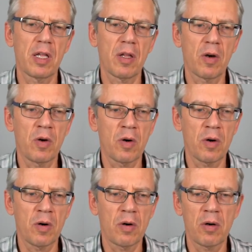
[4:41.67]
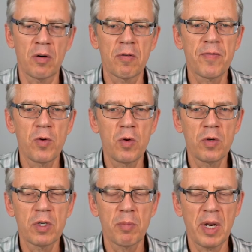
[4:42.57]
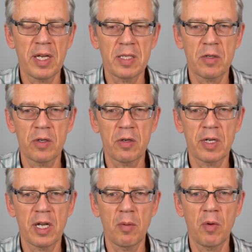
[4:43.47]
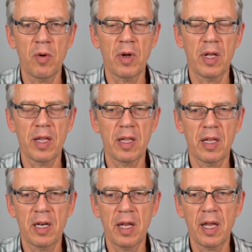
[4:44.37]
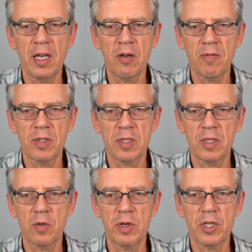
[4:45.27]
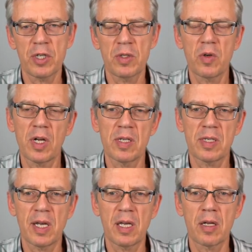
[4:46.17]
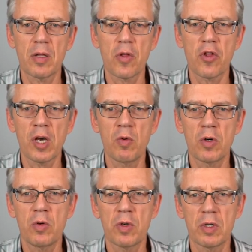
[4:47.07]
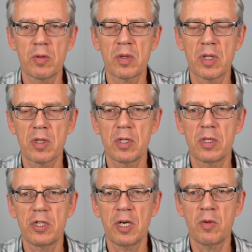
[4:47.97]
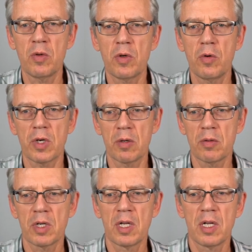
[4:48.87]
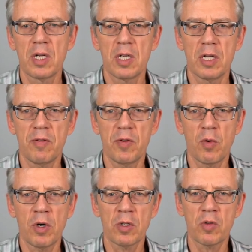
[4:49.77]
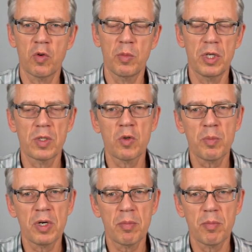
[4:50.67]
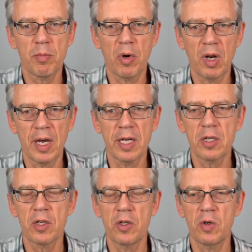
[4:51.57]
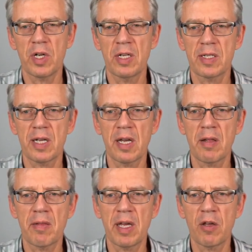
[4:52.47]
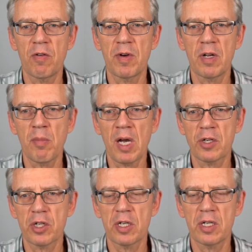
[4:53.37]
or food placed on your table, in any of these situations you can say dziękuję, dziękuję. If you want to be super polite, you can say thank you very much,